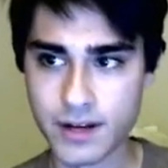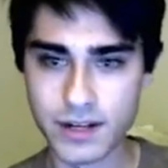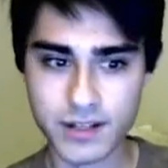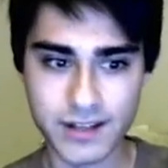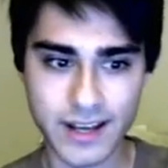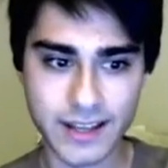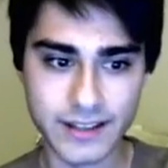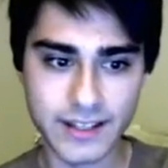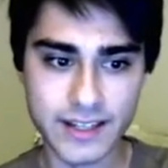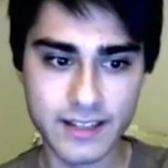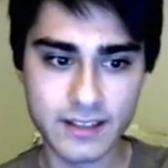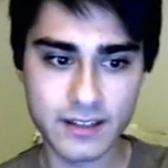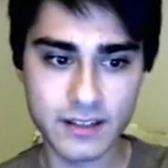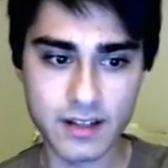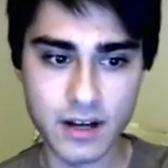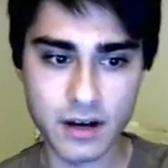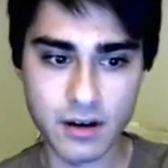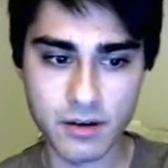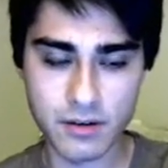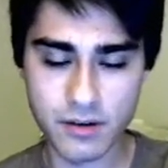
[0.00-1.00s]
At least
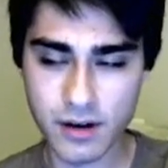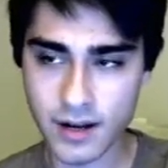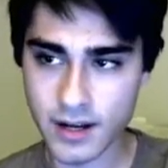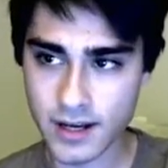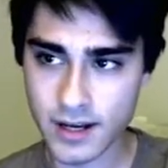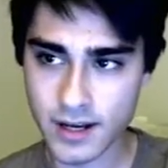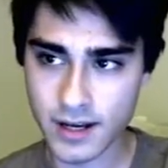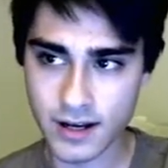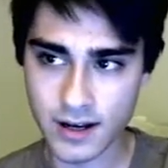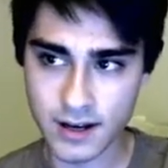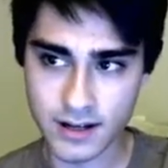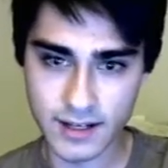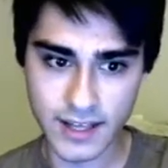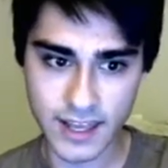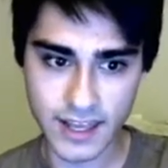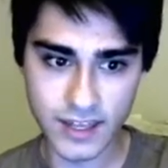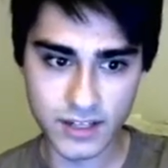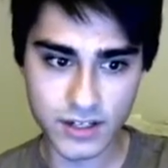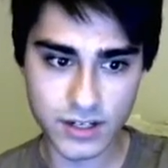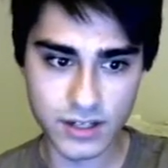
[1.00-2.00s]
on
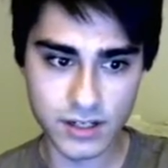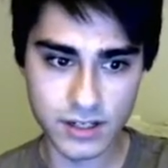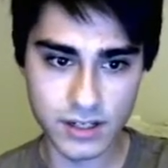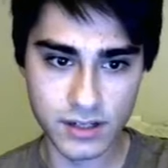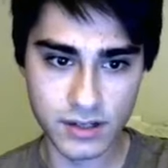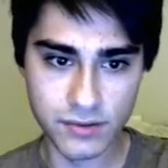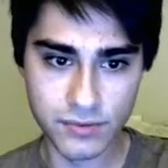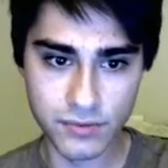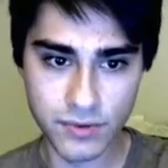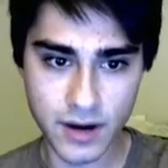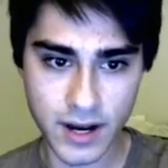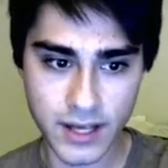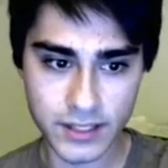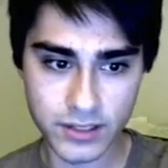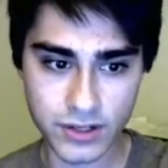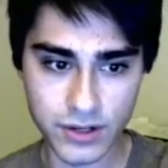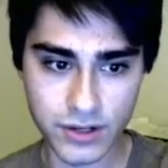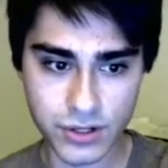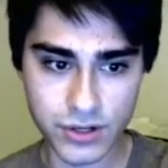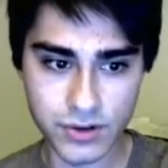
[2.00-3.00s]
Agent, I
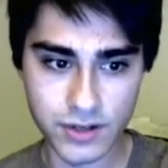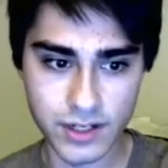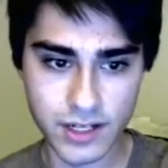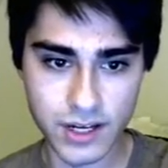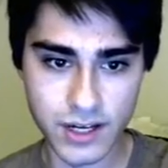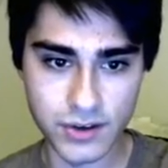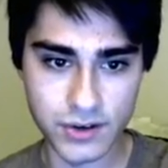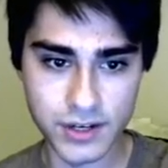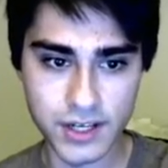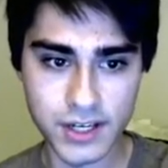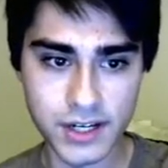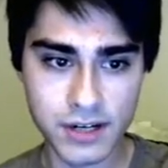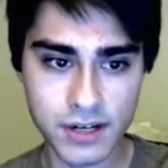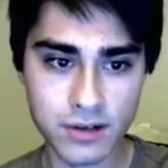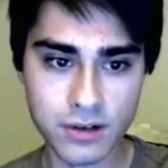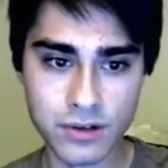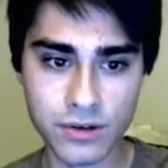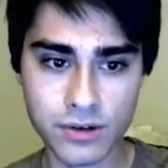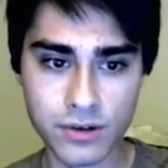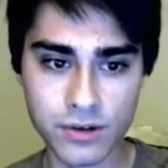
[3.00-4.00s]
start shooting either here
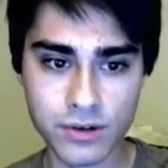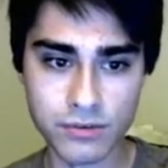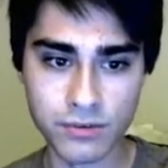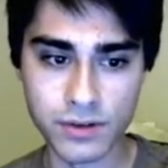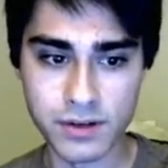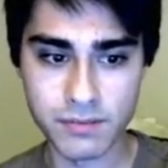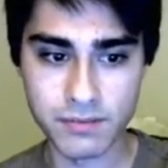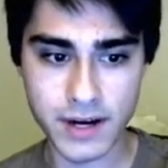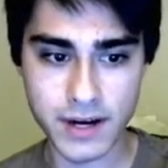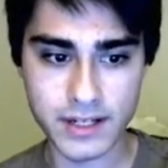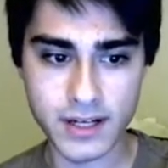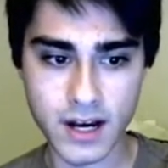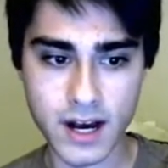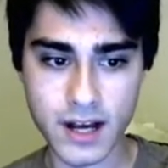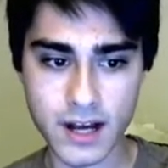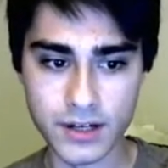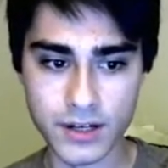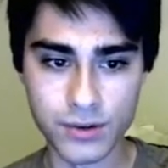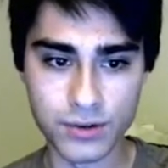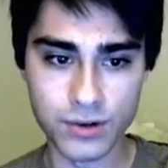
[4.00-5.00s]
or when my dot
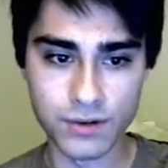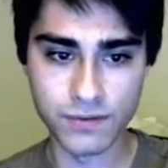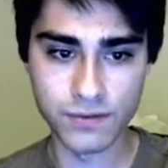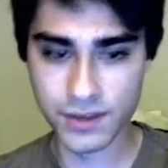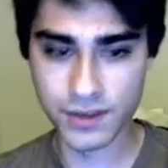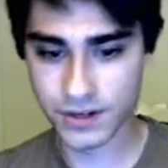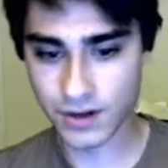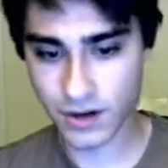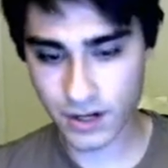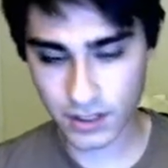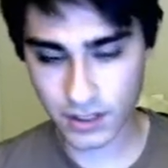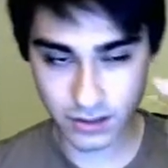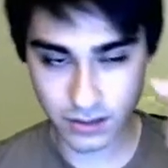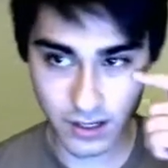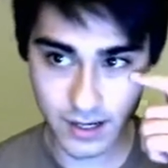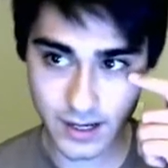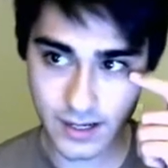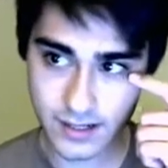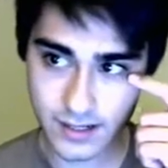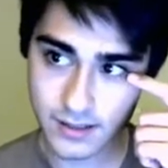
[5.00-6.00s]
goes over the dark
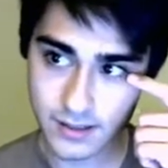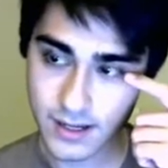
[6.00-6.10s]
line.